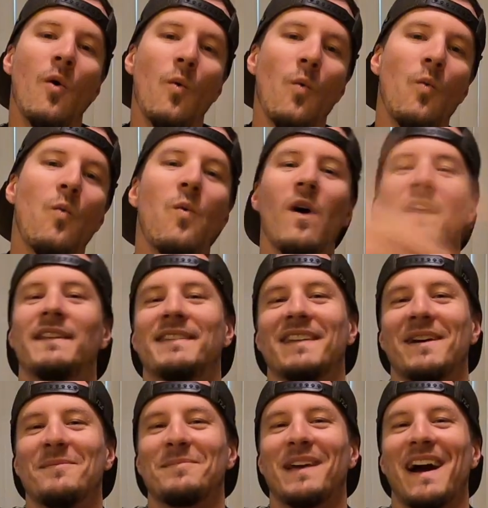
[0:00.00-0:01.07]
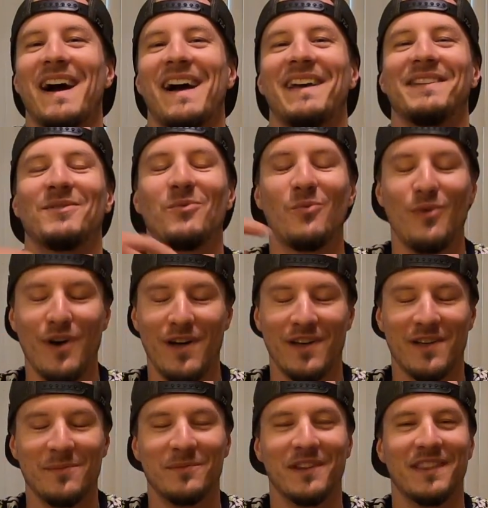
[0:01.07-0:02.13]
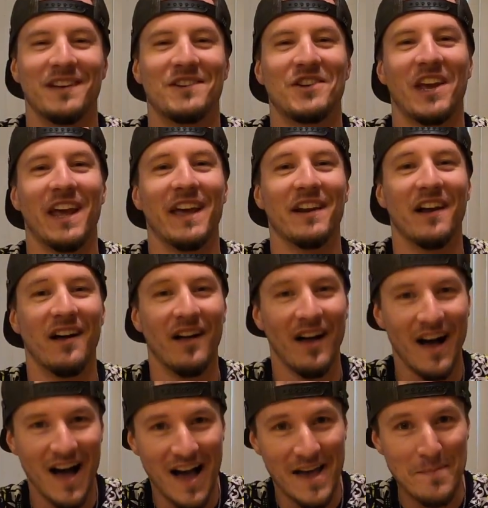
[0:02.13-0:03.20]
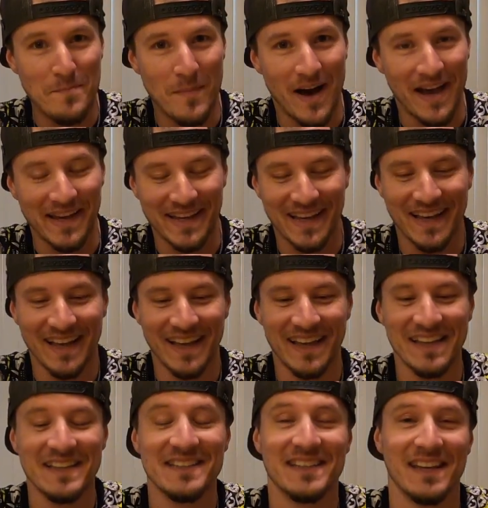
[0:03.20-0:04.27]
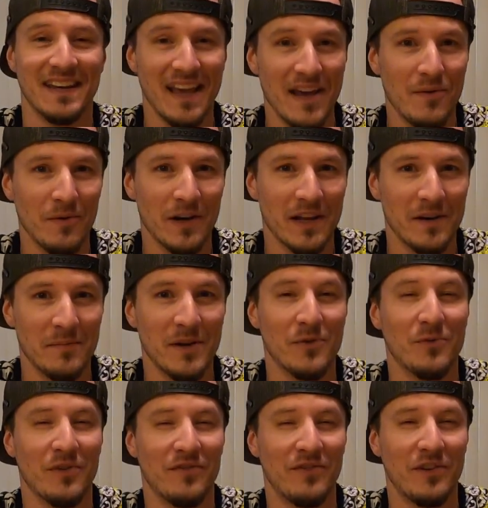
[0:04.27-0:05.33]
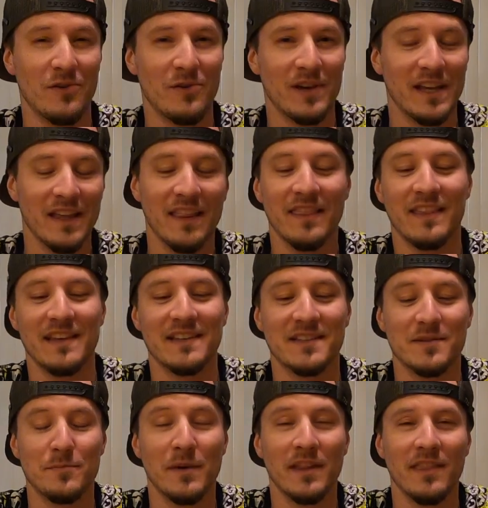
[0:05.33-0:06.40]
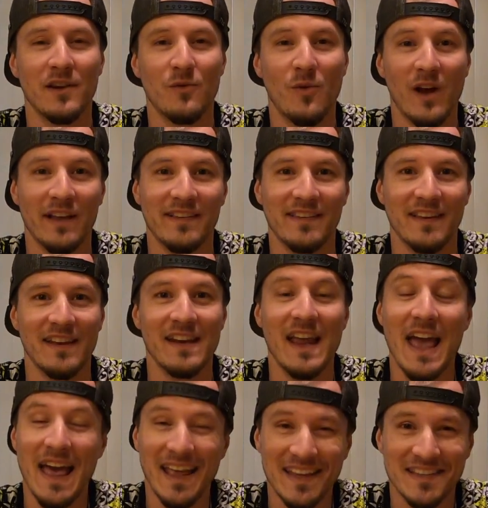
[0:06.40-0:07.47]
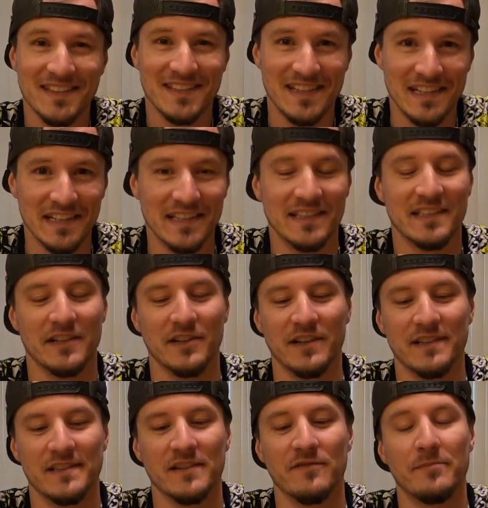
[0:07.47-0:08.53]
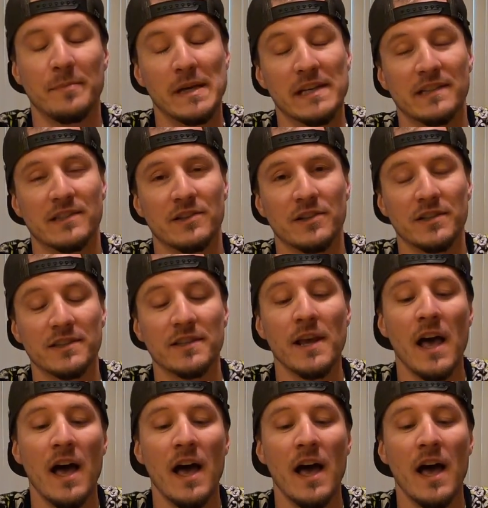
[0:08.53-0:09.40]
What's up, guys? Welcome to the channel. I'm Micah. Today we're going to be reviewing the Smith & Wesson SD series of pistols.